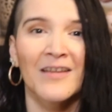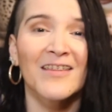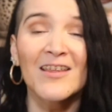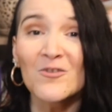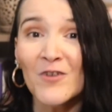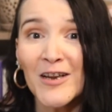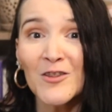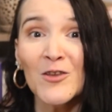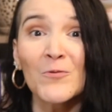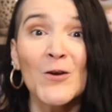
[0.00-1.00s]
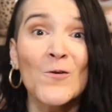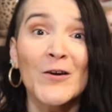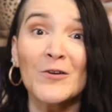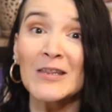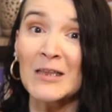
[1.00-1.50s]
This strategy
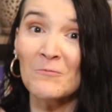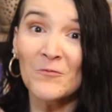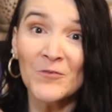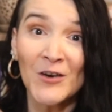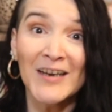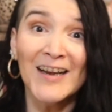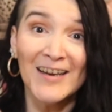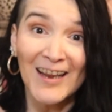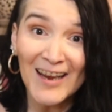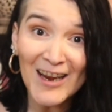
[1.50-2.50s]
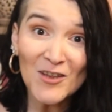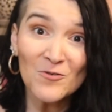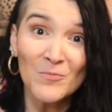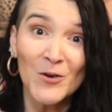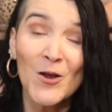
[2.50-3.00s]
requires some fun and
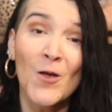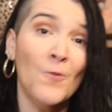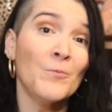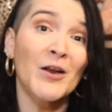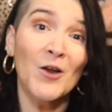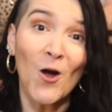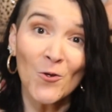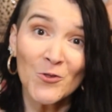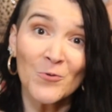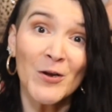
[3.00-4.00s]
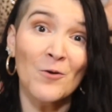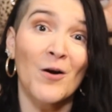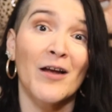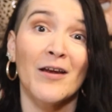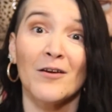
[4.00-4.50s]
engagement, but it also
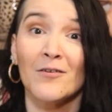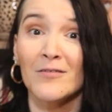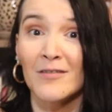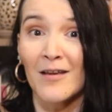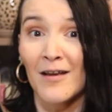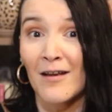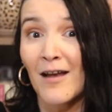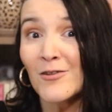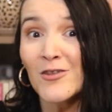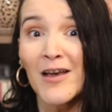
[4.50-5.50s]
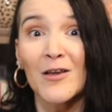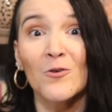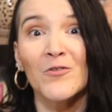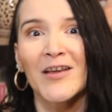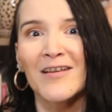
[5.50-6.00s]
requires a
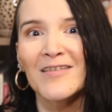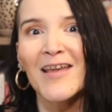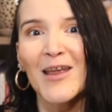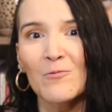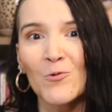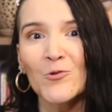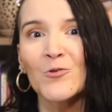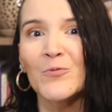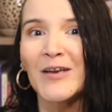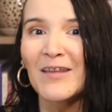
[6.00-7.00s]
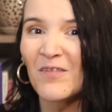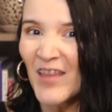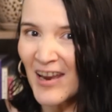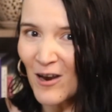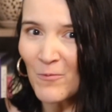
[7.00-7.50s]
child that is able to really
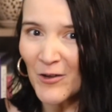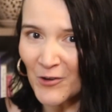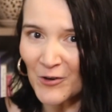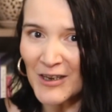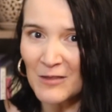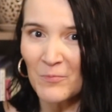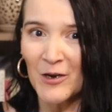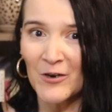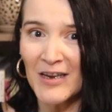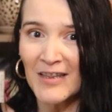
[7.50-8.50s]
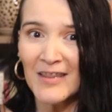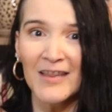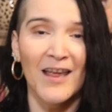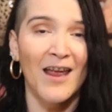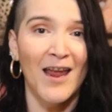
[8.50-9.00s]
think about their experience
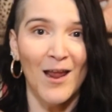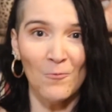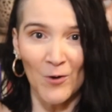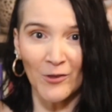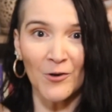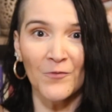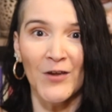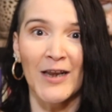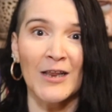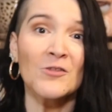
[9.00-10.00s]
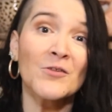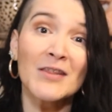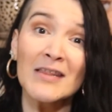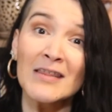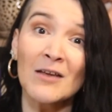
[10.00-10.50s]
and what they're feeling. So this
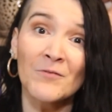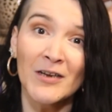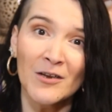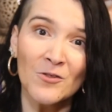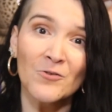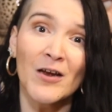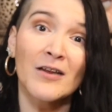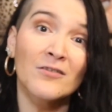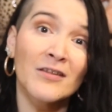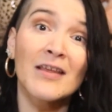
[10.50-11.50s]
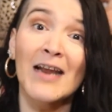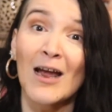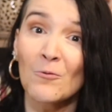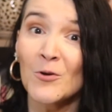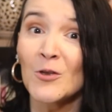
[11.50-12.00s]
is definitely a strategy that
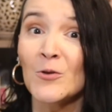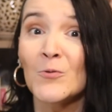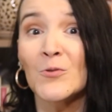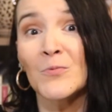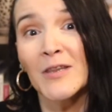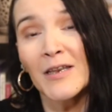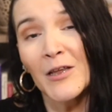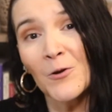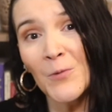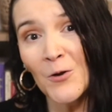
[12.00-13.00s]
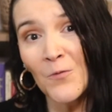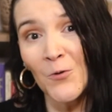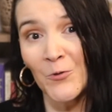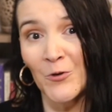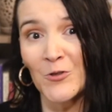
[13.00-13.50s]
I would use with a little bit of
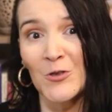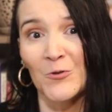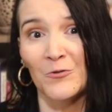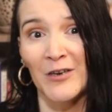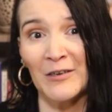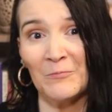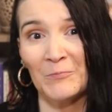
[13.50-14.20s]
older children.